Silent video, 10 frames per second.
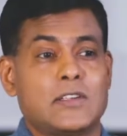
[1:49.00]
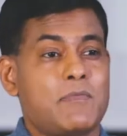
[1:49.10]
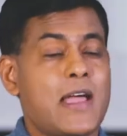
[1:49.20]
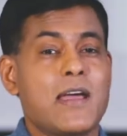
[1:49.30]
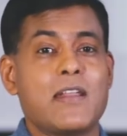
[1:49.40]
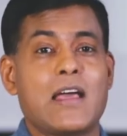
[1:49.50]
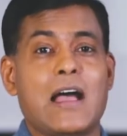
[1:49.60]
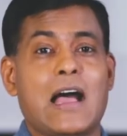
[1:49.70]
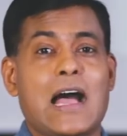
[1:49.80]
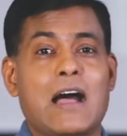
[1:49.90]
So, man,
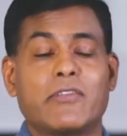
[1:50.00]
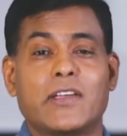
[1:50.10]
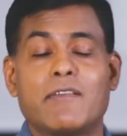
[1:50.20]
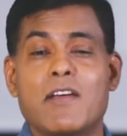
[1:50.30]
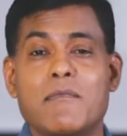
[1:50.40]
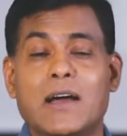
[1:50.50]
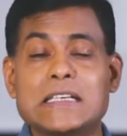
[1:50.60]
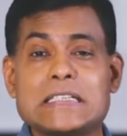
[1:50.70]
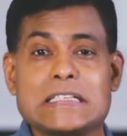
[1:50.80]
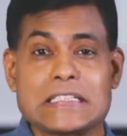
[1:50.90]
I've given
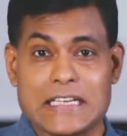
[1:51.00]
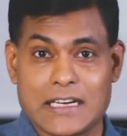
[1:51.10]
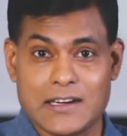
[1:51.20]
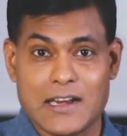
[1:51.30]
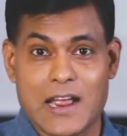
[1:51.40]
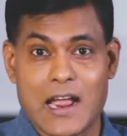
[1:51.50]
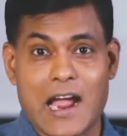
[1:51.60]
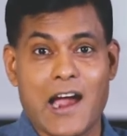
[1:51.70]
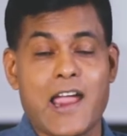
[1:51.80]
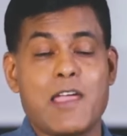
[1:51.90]
my secret.
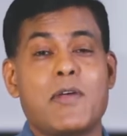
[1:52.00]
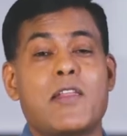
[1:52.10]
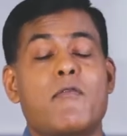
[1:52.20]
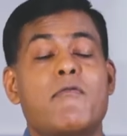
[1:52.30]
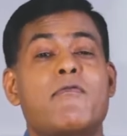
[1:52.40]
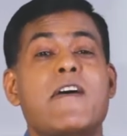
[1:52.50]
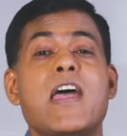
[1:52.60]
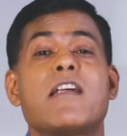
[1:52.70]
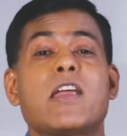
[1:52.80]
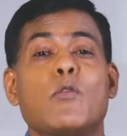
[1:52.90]
I am in a
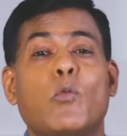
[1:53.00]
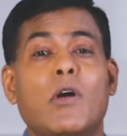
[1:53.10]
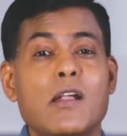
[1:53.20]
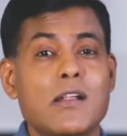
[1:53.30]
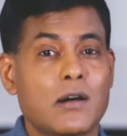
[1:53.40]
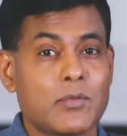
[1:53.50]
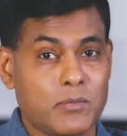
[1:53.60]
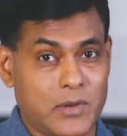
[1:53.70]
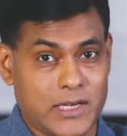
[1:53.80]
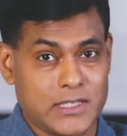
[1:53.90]
very vulnerable
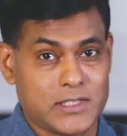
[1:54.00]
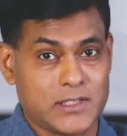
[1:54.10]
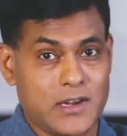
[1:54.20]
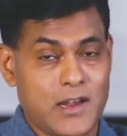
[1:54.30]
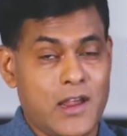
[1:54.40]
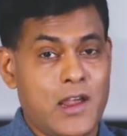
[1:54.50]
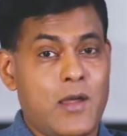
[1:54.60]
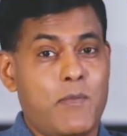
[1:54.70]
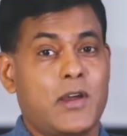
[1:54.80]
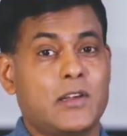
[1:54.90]
place.
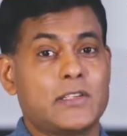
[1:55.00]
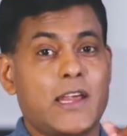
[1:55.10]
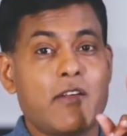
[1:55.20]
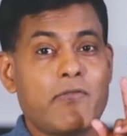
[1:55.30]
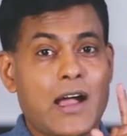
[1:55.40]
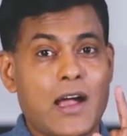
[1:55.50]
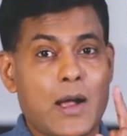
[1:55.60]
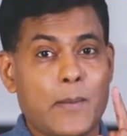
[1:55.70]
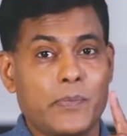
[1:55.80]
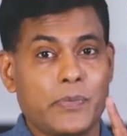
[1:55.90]
Because if
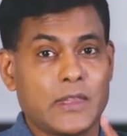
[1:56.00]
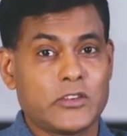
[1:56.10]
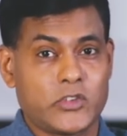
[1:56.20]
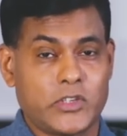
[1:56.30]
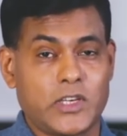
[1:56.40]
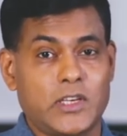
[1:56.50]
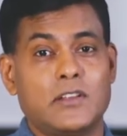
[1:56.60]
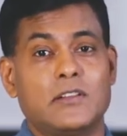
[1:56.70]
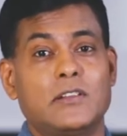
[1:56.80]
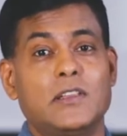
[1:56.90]

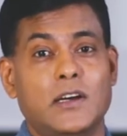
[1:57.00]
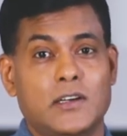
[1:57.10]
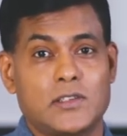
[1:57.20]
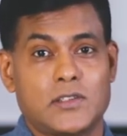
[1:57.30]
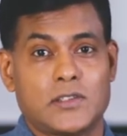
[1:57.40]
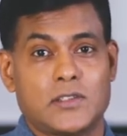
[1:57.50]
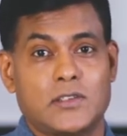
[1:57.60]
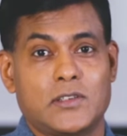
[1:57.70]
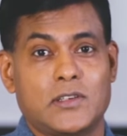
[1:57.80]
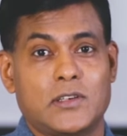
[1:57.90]
she does
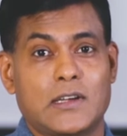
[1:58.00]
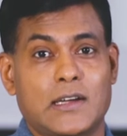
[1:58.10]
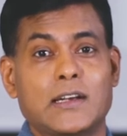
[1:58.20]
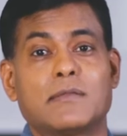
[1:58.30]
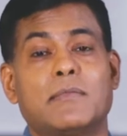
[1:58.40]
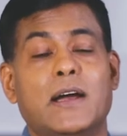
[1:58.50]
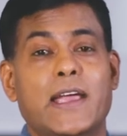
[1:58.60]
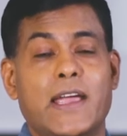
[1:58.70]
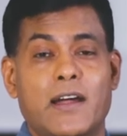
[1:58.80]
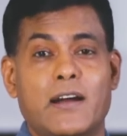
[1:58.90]
cut my
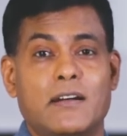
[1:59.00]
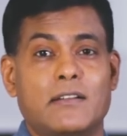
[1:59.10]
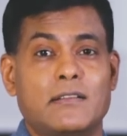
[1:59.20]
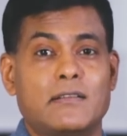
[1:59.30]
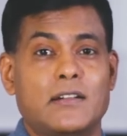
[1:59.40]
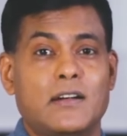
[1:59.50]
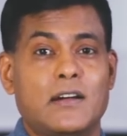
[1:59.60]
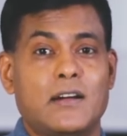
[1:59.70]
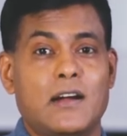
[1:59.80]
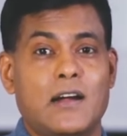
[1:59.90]
hair,
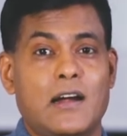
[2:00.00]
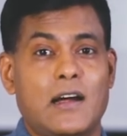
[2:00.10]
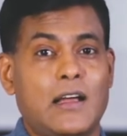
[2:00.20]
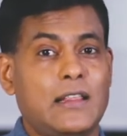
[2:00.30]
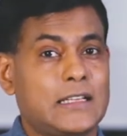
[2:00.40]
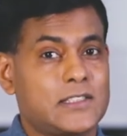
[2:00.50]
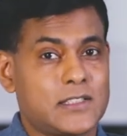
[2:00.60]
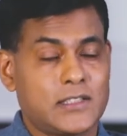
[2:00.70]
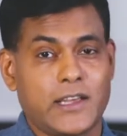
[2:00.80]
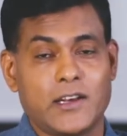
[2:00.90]

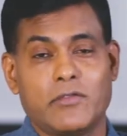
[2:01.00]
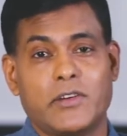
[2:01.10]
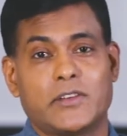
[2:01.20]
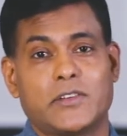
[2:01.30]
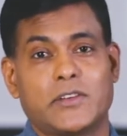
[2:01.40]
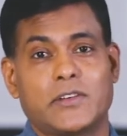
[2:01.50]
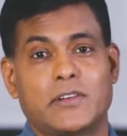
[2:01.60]
that's the end of it.